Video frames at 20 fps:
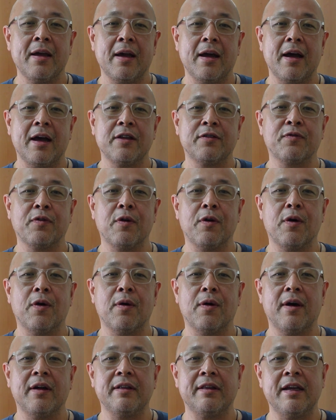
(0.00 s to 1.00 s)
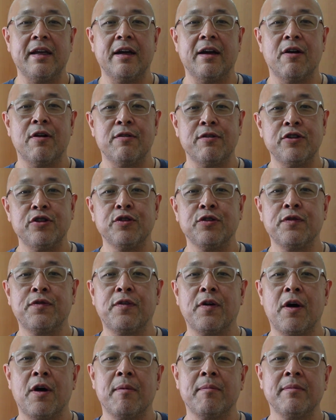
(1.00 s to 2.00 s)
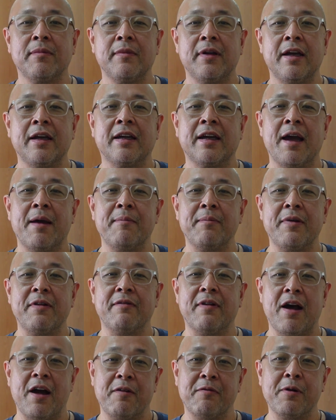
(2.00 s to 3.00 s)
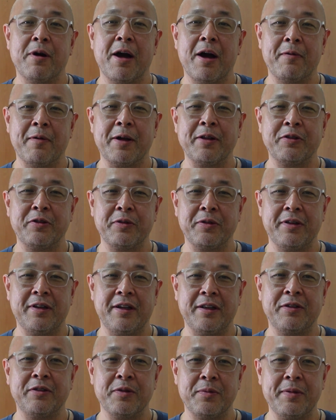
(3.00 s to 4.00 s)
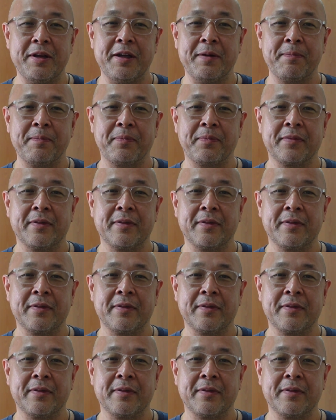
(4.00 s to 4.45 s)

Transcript: As for the original form, it can be whatever I want it to be.